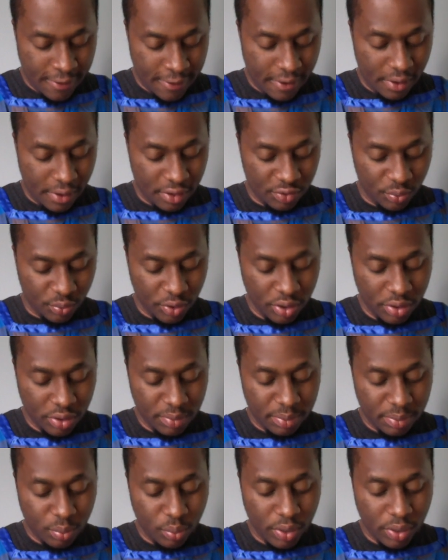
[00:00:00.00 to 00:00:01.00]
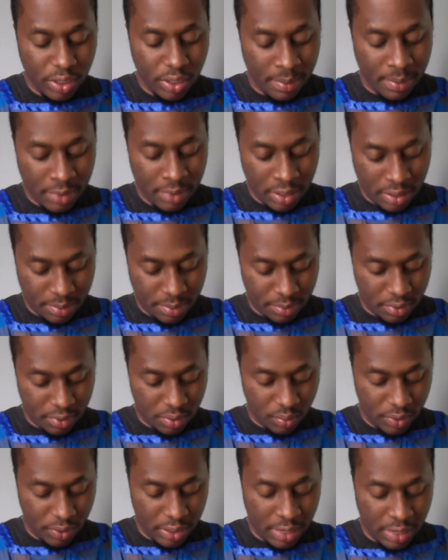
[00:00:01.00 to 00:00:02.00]
Because we're
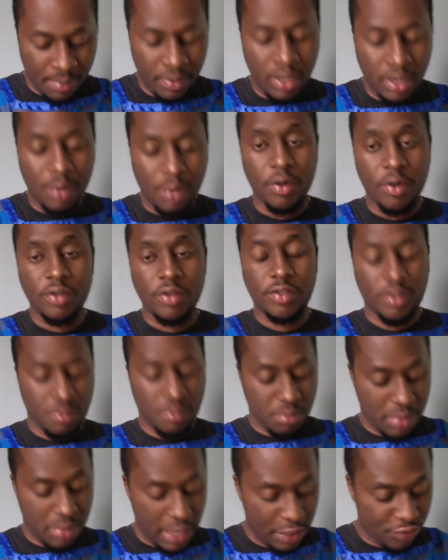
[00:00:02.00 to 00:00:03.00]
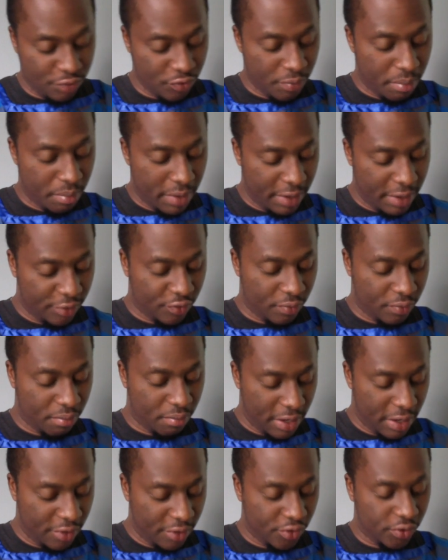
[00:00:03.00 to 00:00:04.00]
coming up on some major
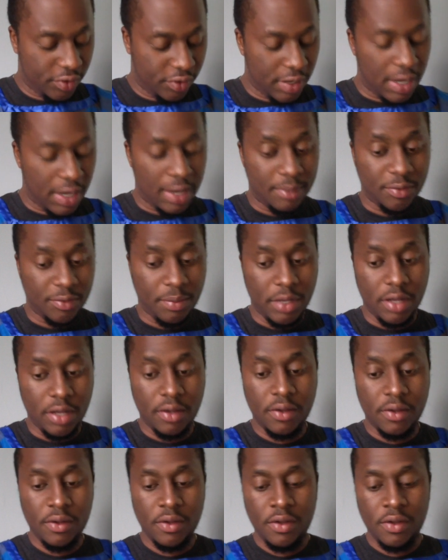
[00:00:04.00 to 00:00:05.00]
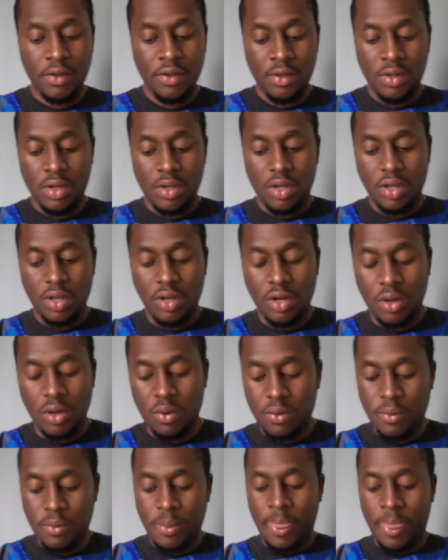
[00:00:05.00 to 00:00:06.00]
times, man. You
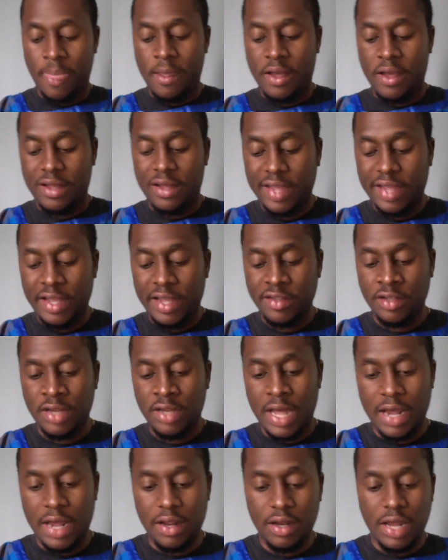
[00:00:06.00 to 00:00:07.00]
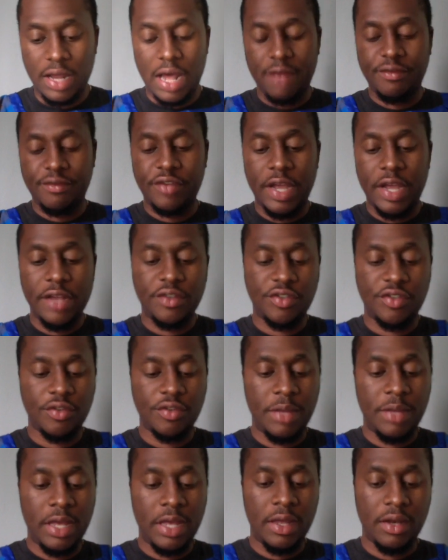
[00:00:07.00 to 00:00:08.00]
know, things a lot of changes are
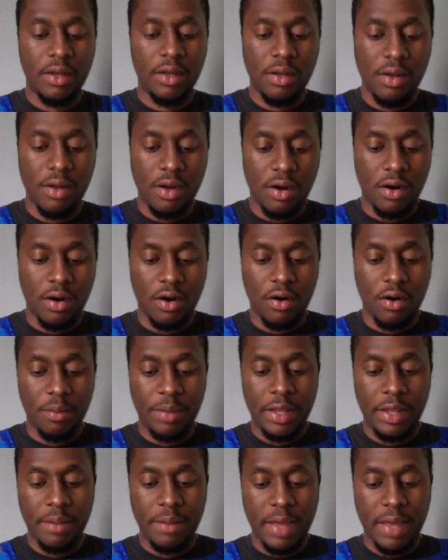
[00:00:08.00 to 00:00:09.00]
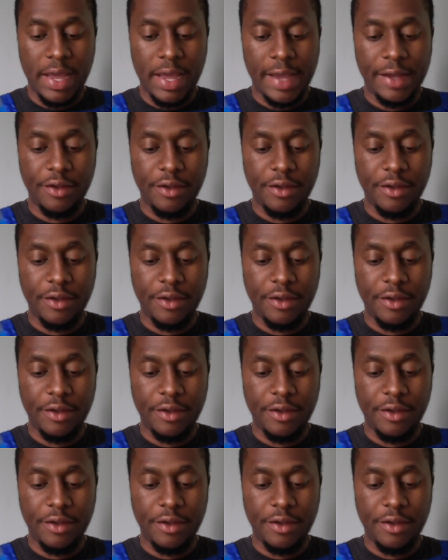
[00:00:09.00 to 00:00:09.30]
being made.